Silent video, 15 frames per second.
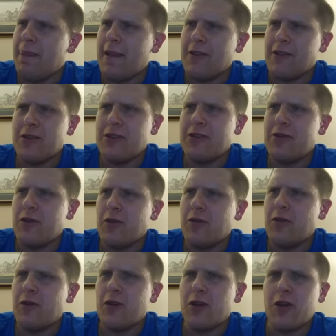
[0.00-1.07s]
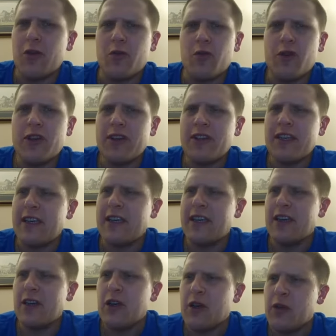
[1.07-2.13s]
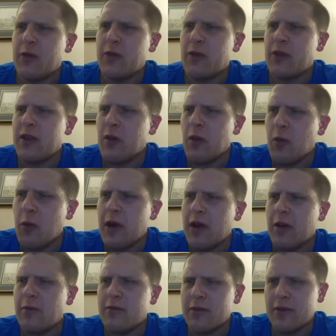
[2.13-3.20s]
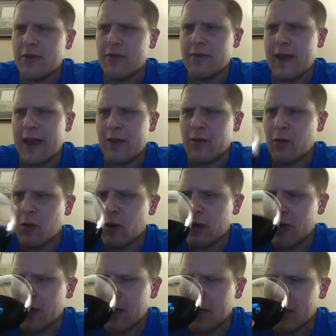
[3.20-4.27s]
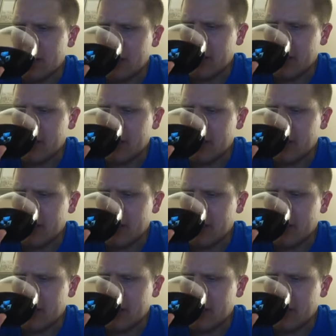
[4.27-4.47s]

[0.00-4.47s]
Just an overall really well profound wine.